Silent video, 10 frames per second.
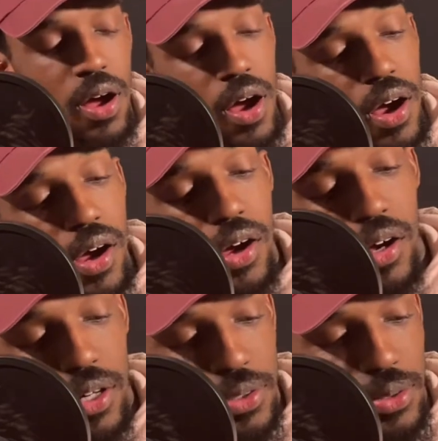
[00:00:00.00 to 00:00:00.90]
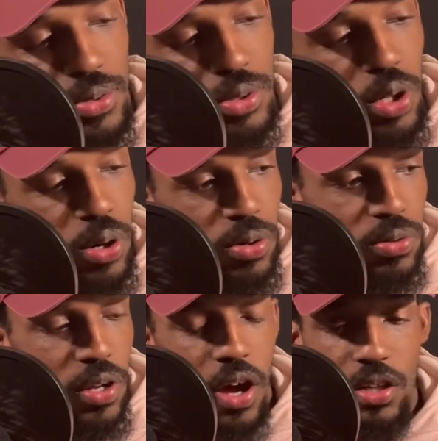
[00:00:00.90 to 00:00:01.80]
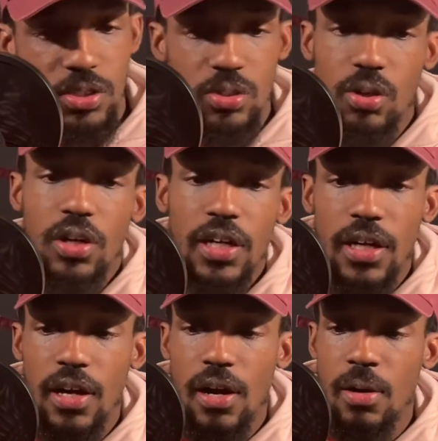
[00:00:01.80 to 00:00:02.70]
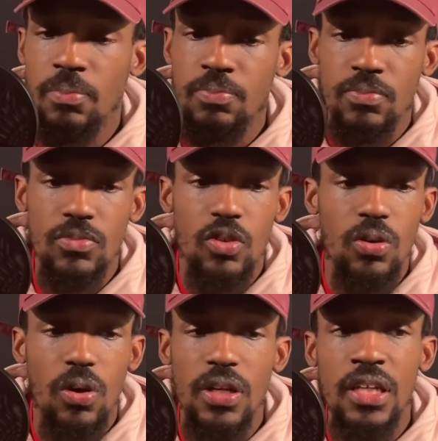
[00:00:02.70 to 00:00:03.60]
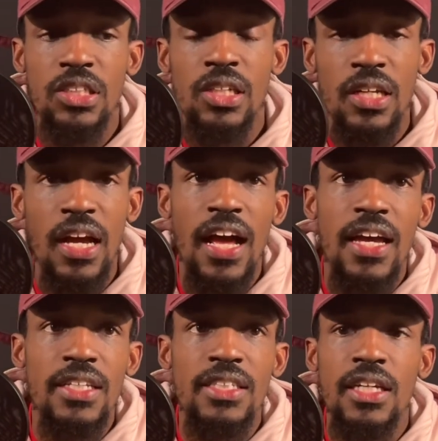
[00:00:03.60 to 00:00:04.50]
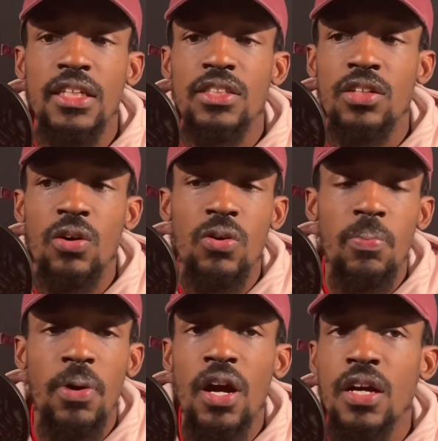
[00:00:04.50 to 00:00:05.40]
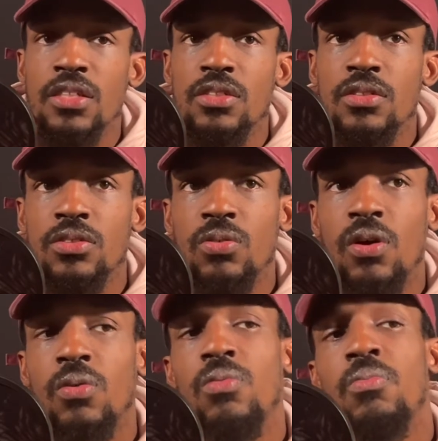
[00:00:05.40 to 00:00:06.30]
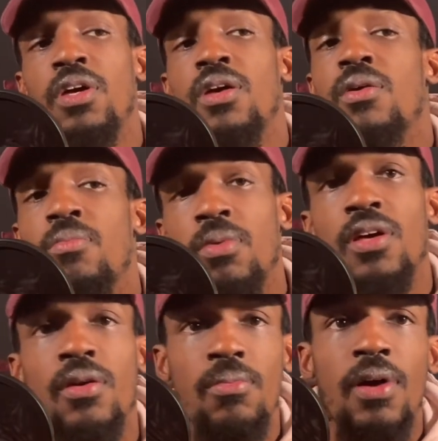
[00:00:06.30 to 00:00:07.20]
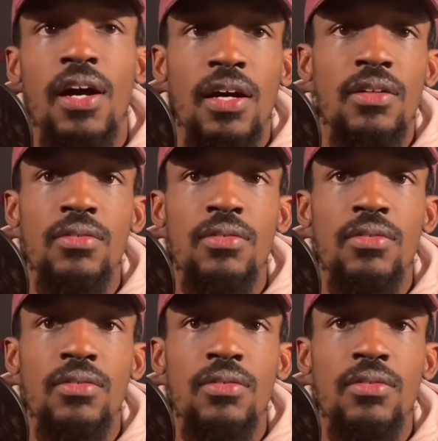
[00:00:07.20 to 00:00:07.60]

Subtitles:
So long story. You know, initially I had tickets to go to Paris. You know, me and my